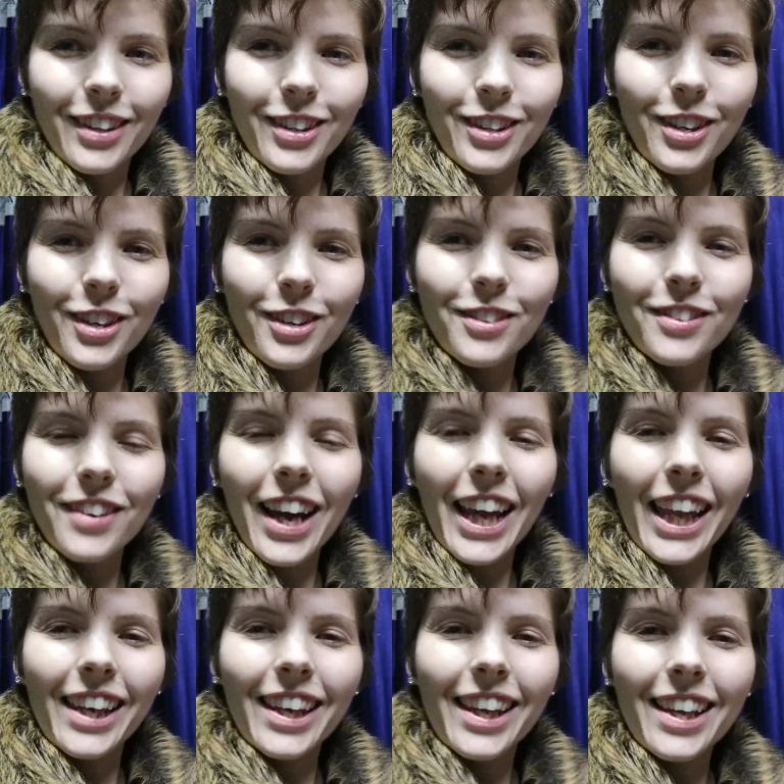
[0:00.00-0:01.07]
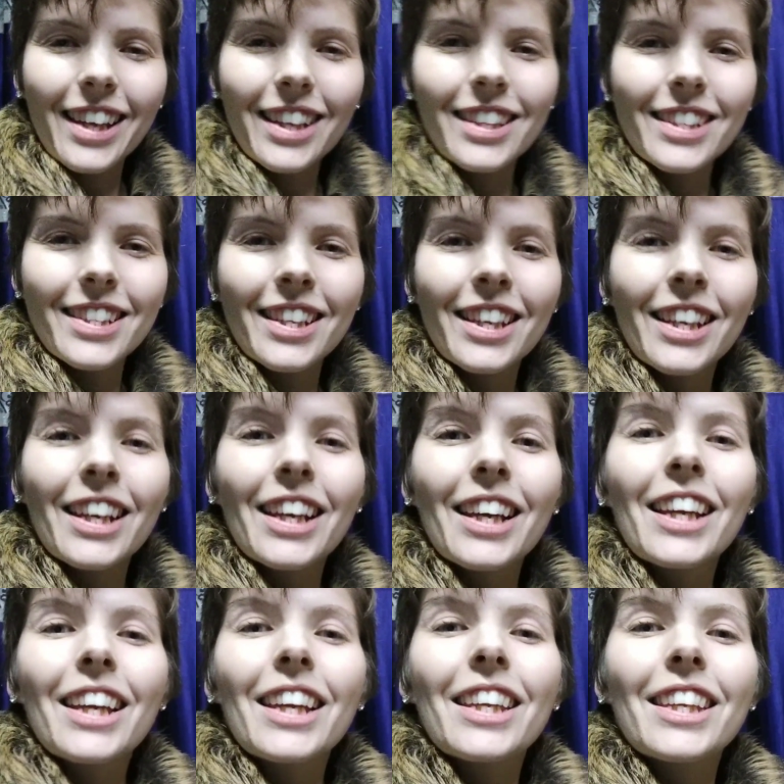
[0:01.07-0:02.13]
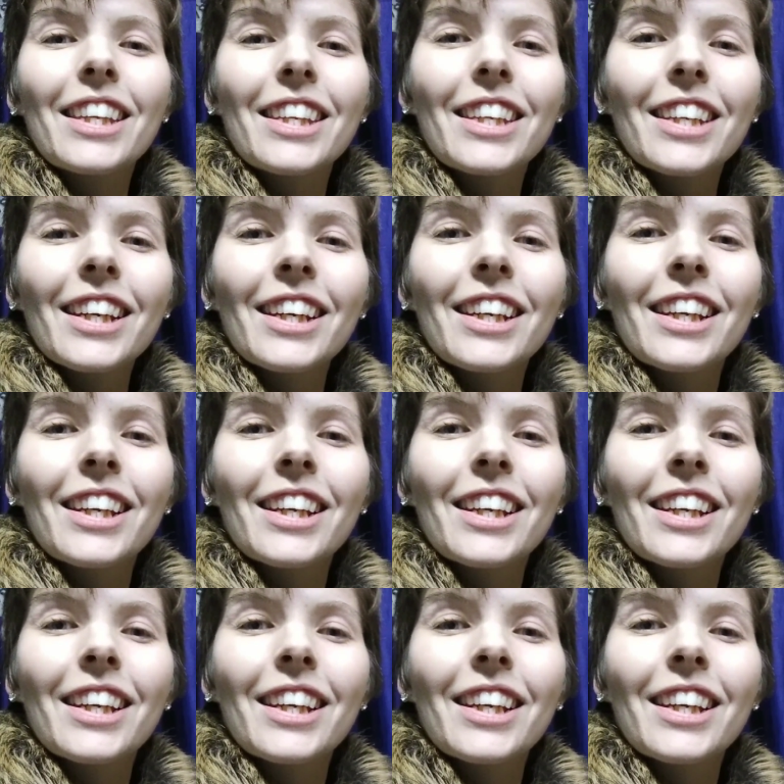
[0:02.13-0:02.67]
You're right, it's yellow.